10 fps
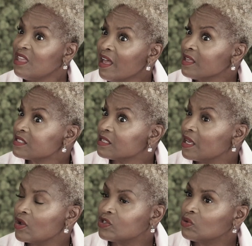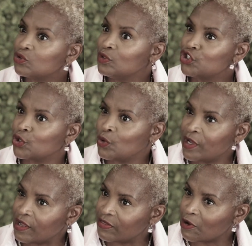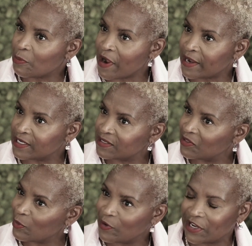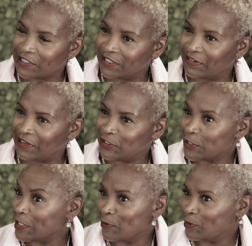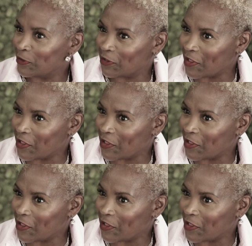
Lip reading: Yes, and also to enjoy their practice and their productivity, just like we do with